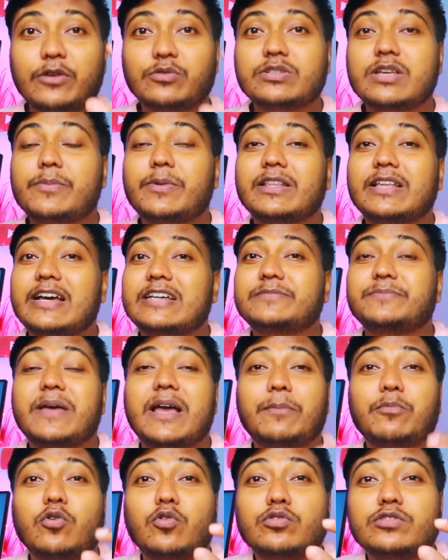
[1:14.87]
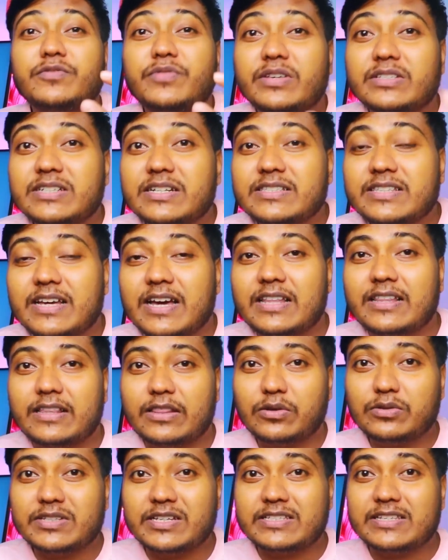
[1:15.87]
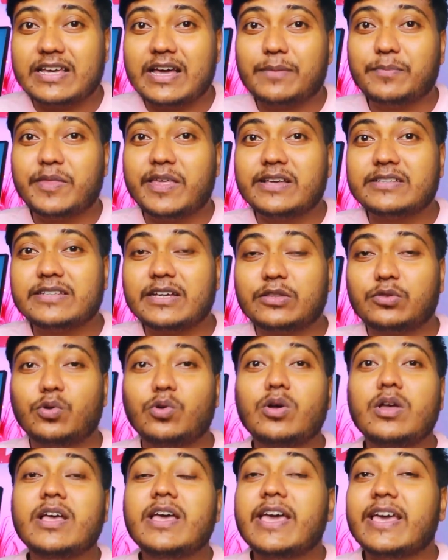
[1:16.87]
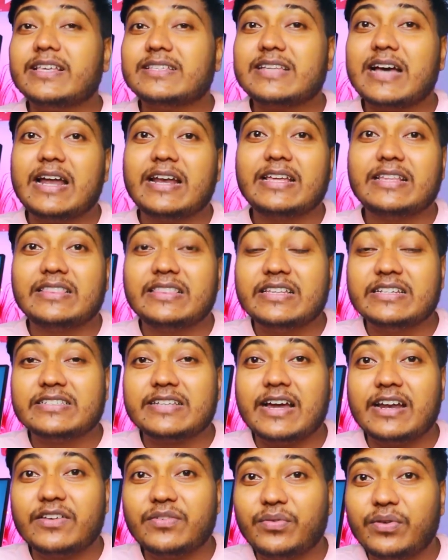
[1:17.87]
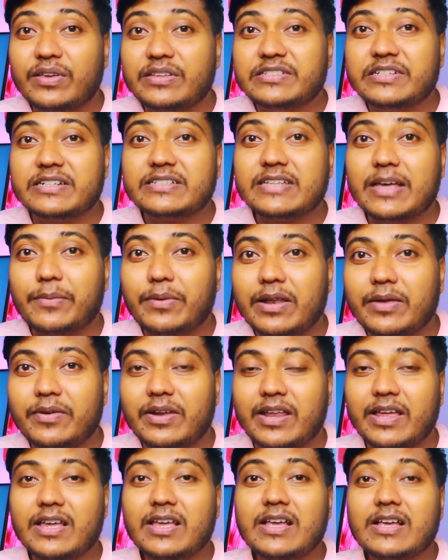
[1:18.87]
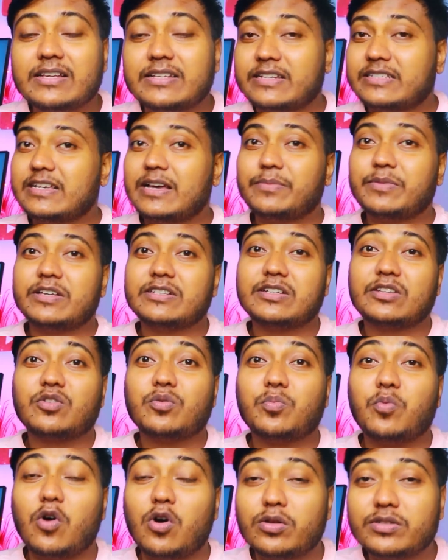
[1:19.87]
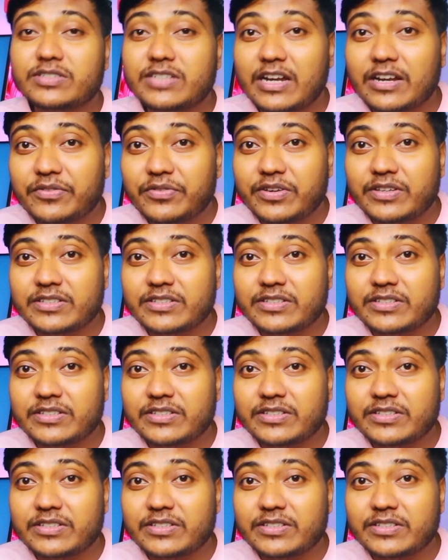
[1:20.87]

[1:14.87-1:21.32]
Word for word: after that guys, I will show you some features. As you can see, all these so many features are available. As you can see there are a lot of